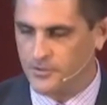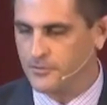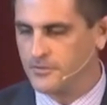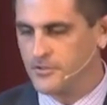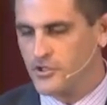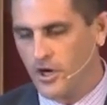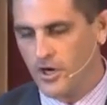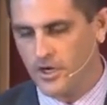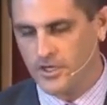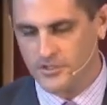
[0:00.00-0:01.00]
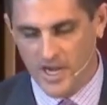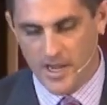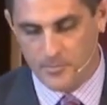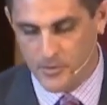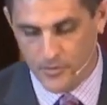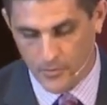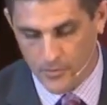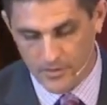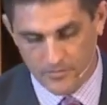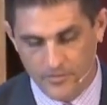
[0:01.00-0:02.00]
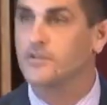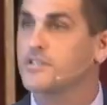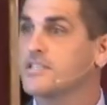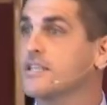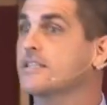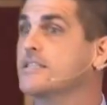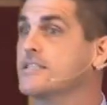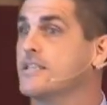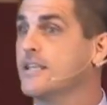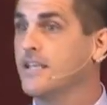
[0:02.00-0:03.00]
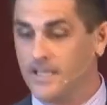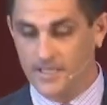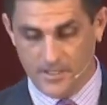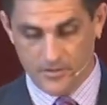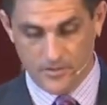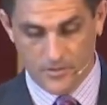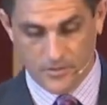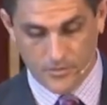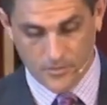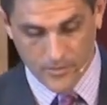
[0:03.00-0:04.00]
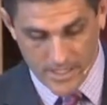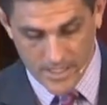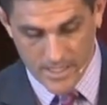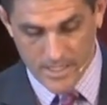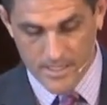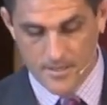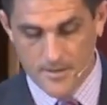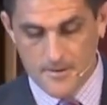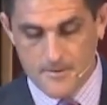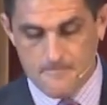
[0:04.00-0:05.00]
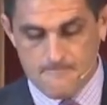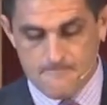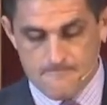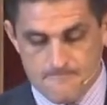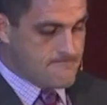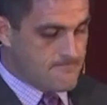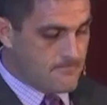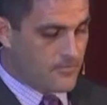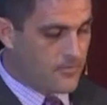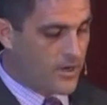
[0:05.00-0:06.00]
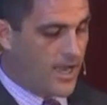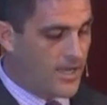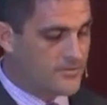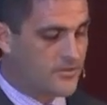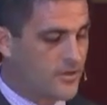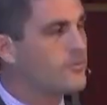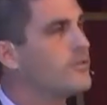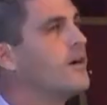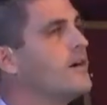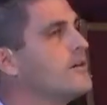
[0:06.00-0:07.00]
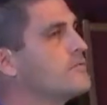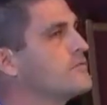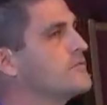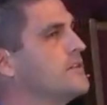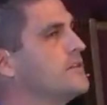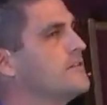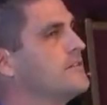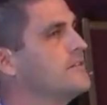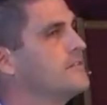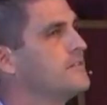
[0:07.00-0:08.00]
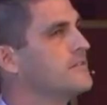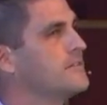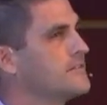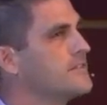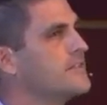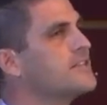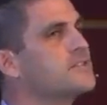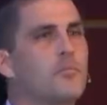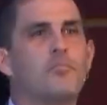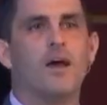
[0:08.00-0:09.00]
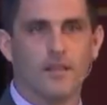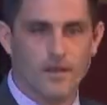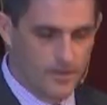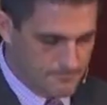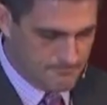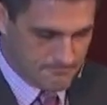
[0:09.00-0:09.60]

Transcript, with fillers: to John chapter 3, verse 16, and you can read For God so loved Isabella